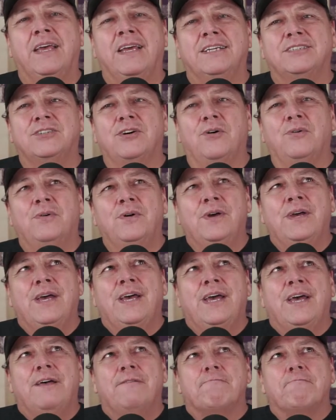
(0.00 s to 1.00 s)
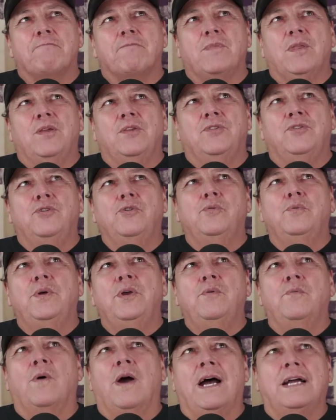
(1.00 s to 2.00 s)
So do we
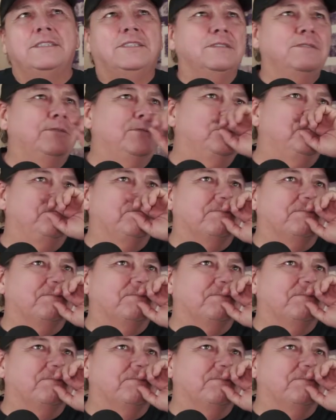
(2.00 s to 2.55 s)
want to,